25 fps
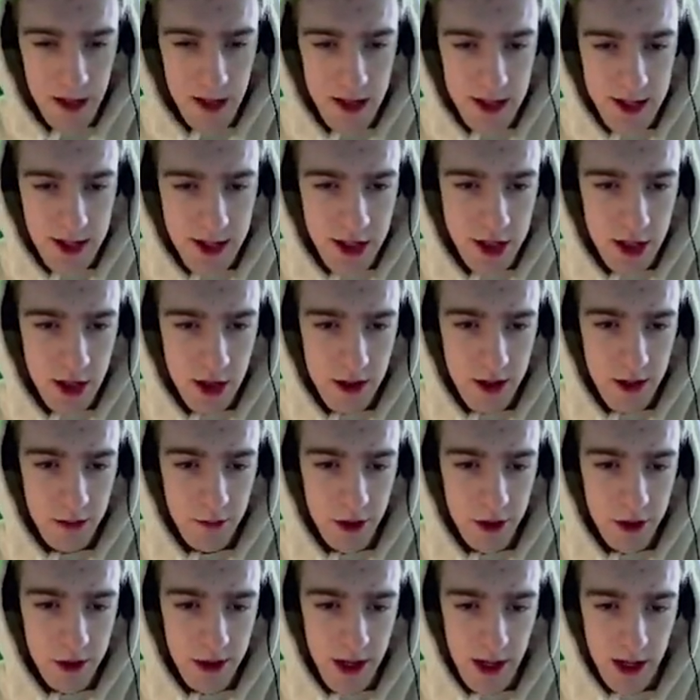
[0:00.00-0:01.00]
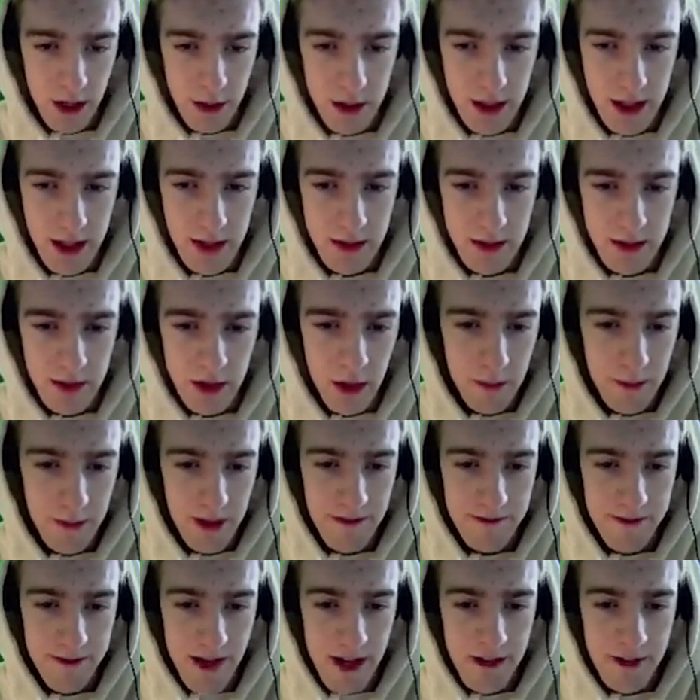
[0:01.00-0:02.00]
Such a great world, Aquila. Not
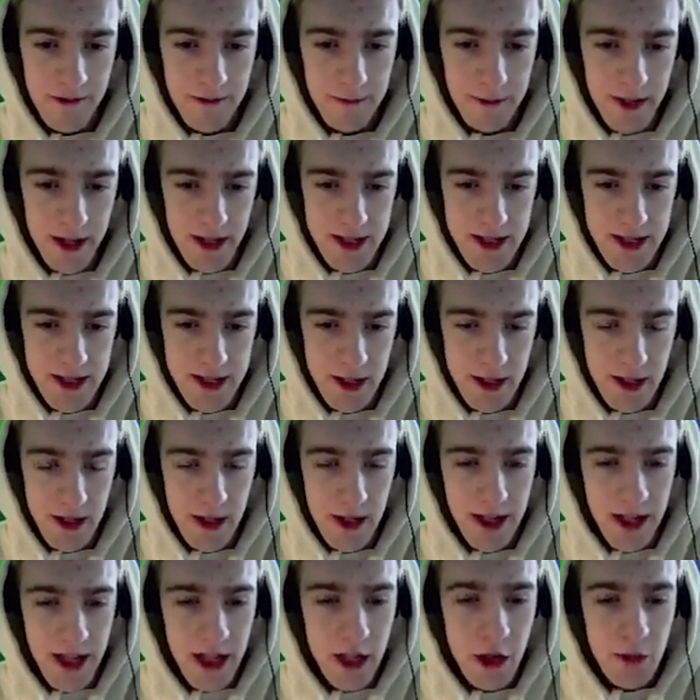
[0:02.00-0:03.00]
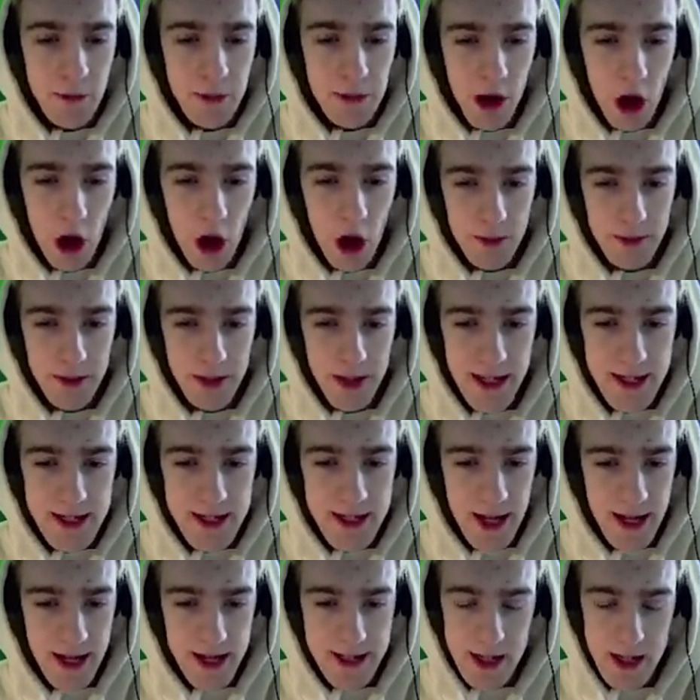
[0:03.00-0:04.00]
my fave, but it's a... Can you block,
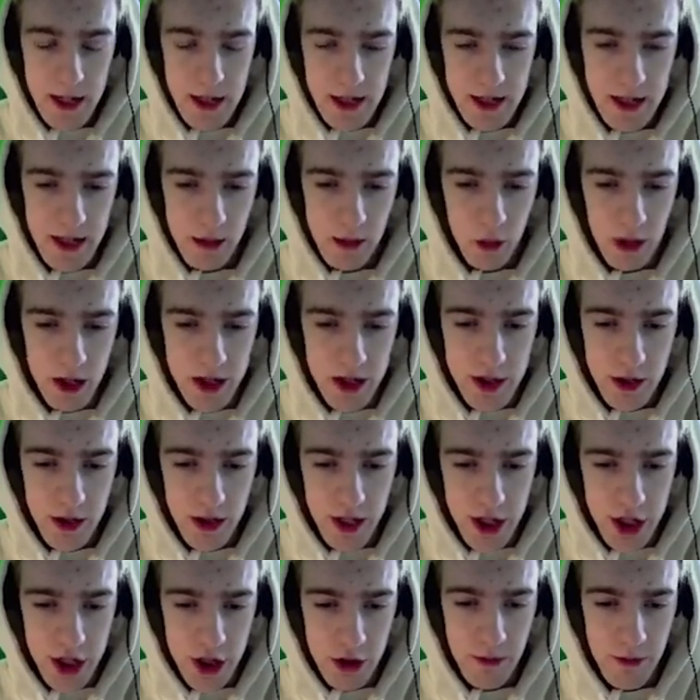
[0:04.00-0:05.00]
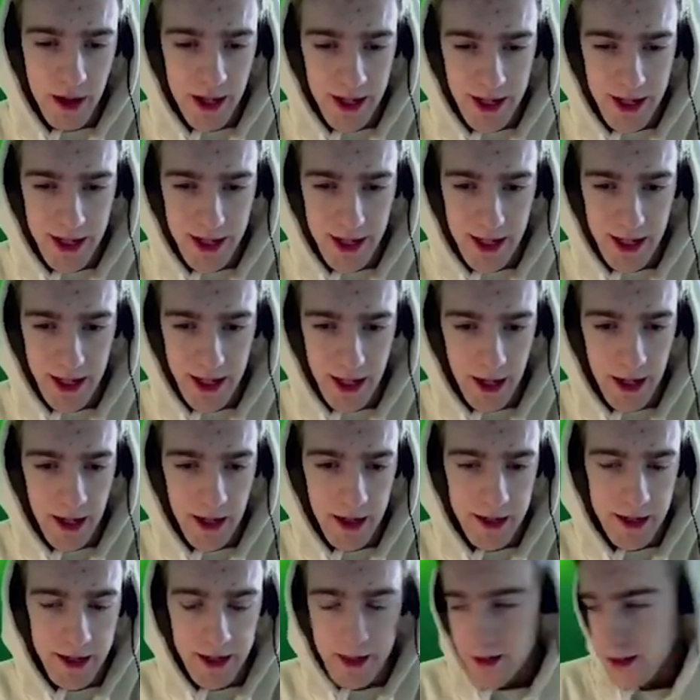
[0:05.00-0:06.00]
please? Like, seriously, what is your issue, Monkey King?
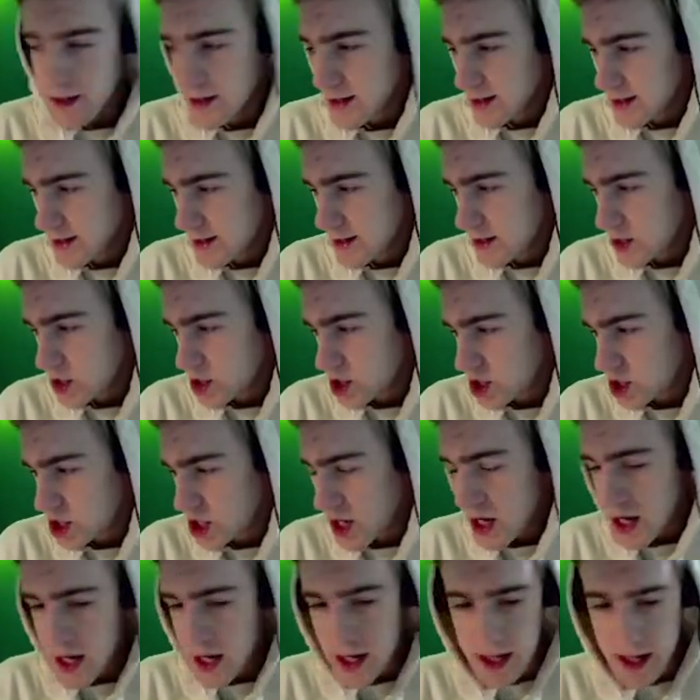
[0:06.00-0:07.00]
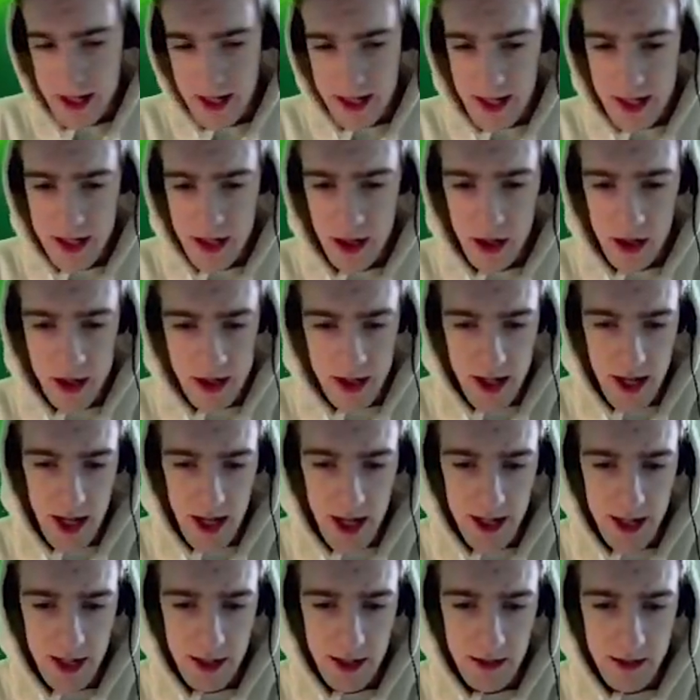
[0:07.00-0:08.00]
Jeez, he's gonna
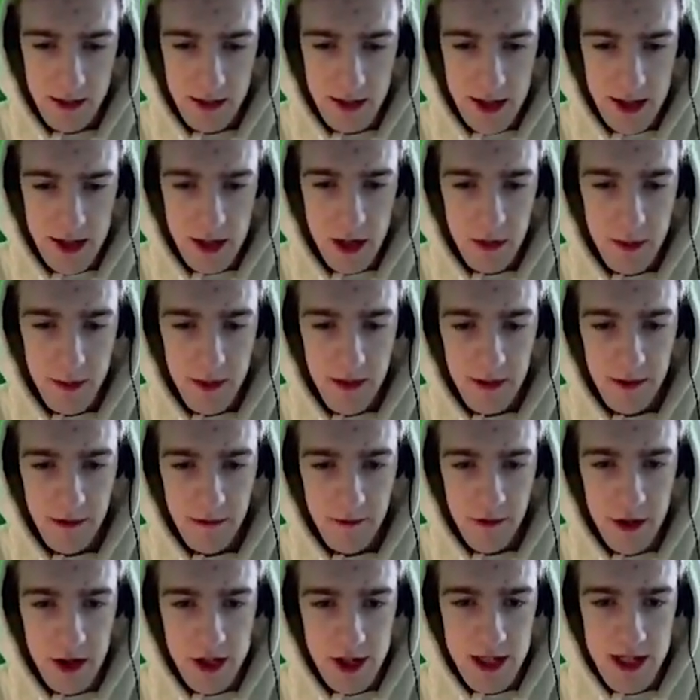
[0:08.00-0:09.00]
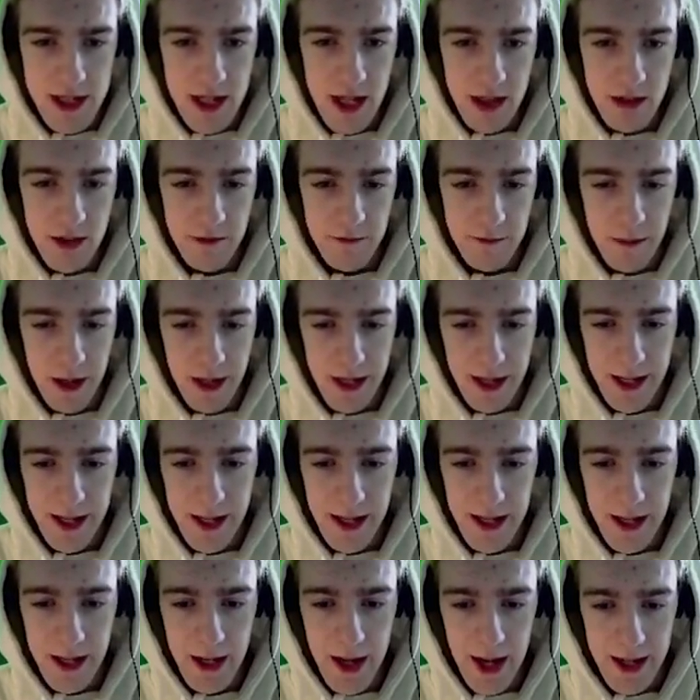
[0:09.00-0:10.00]
die here. This is gonna be the first death of Monkey
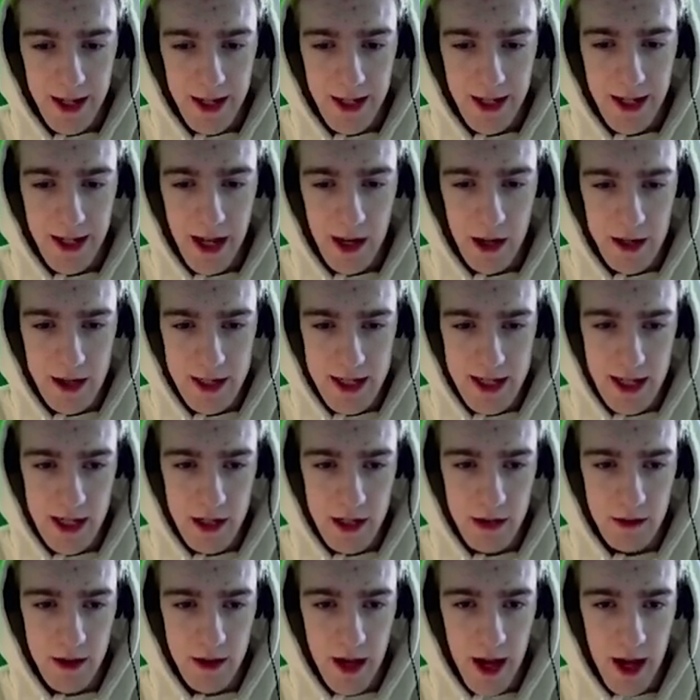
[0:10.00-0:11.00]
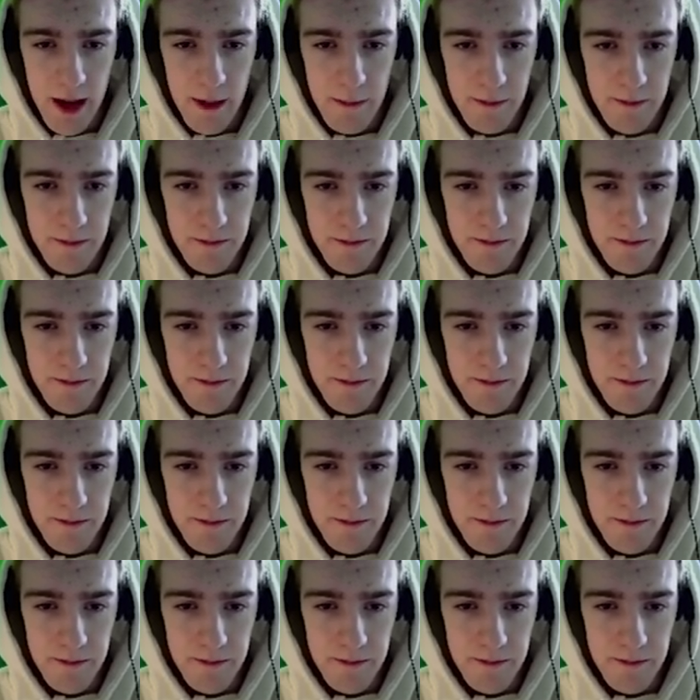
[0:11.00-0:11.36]
King, I can guarantee you that.